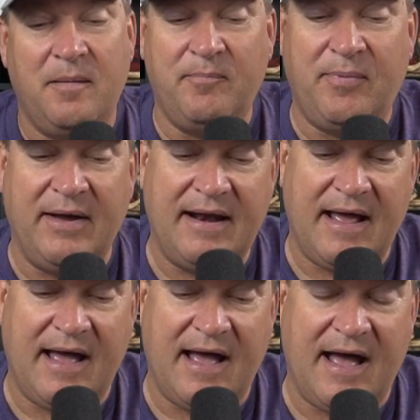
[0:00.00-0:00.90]
but
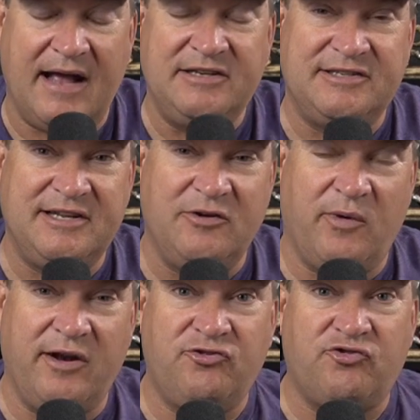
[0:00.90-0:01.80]
I just didn't
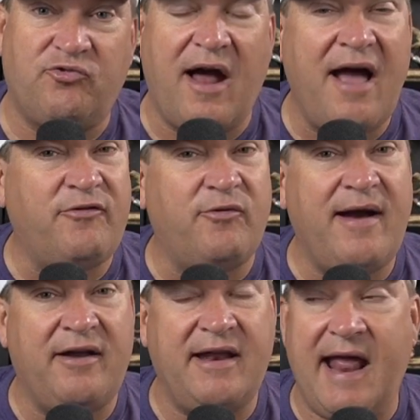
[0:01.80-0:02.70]
want to drive
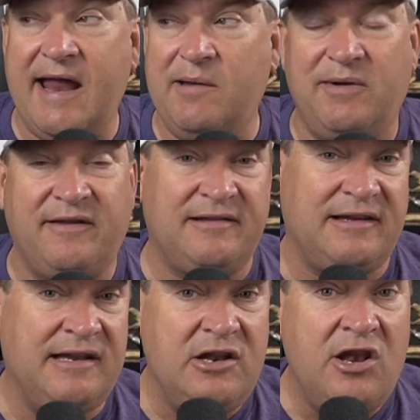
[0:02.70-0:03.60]
around
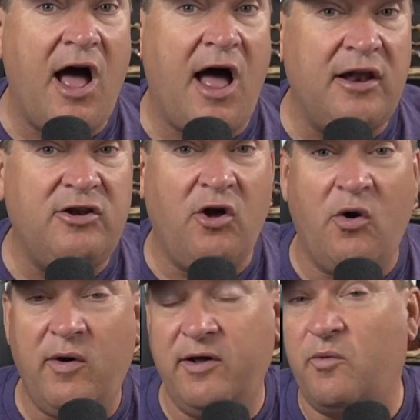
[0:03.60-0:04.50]
aimlessly, not
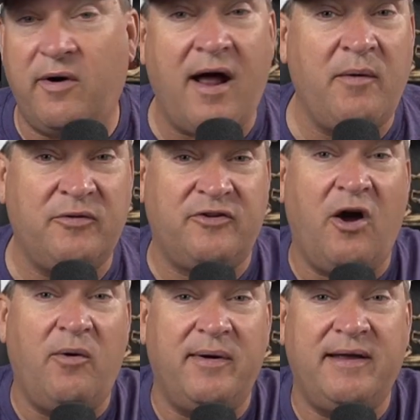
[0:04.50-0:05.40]
knowing where I was
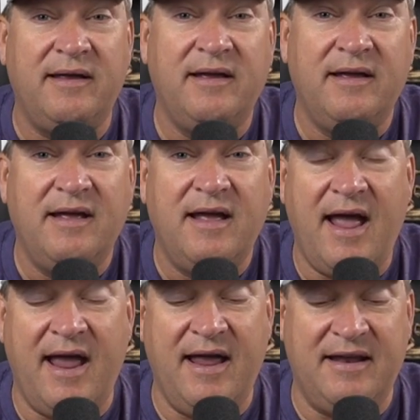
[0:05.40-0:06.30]
going.
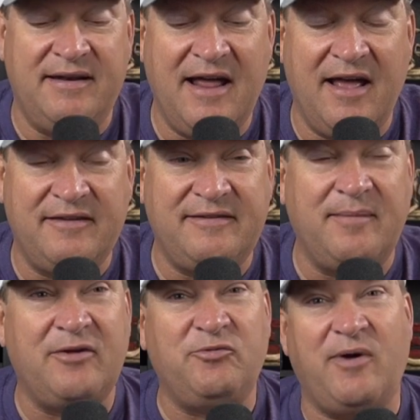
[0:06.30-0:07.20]
And
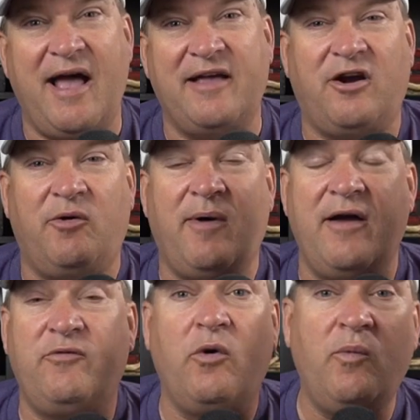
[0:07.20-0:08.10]
sometimes we'll ask our
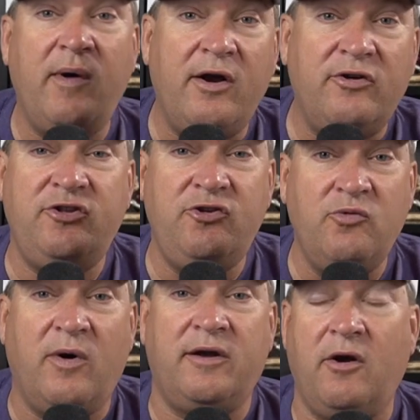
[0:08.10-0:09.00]
wife, well, where do you
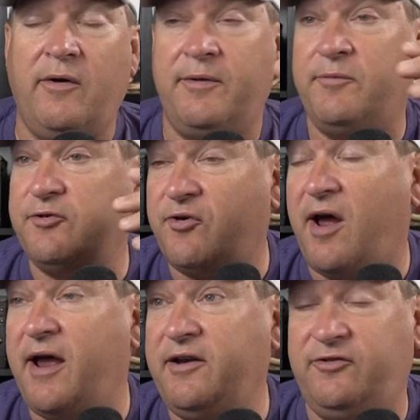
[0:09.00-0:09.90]
want to go? And we're
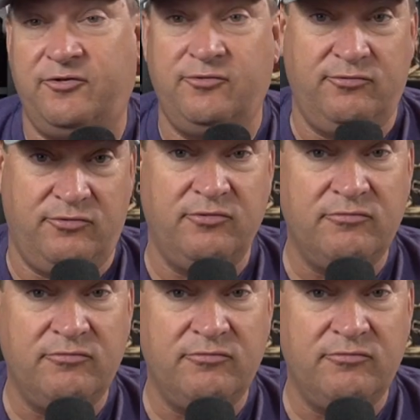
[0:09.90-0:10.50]
trying to